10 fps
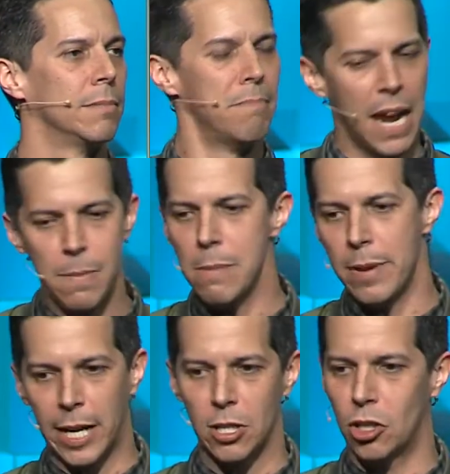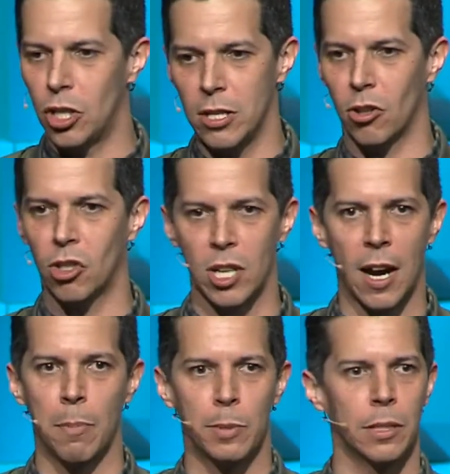Maybe because Jesus
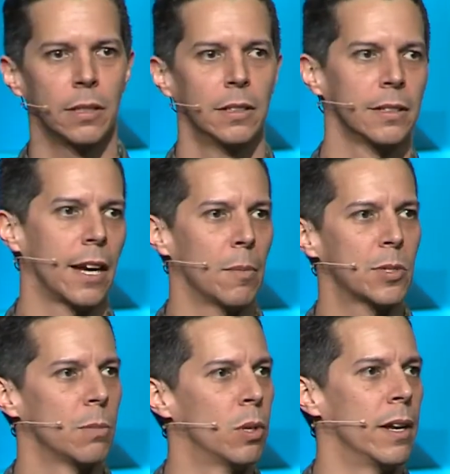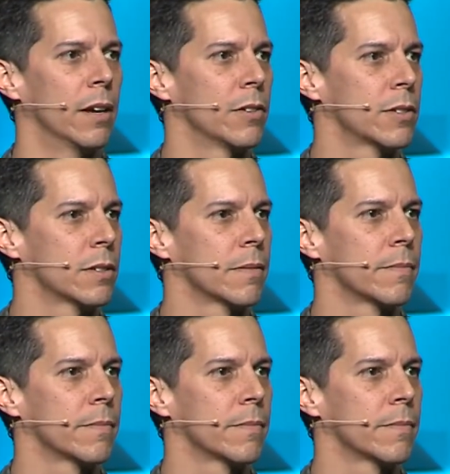stopped to help someone else.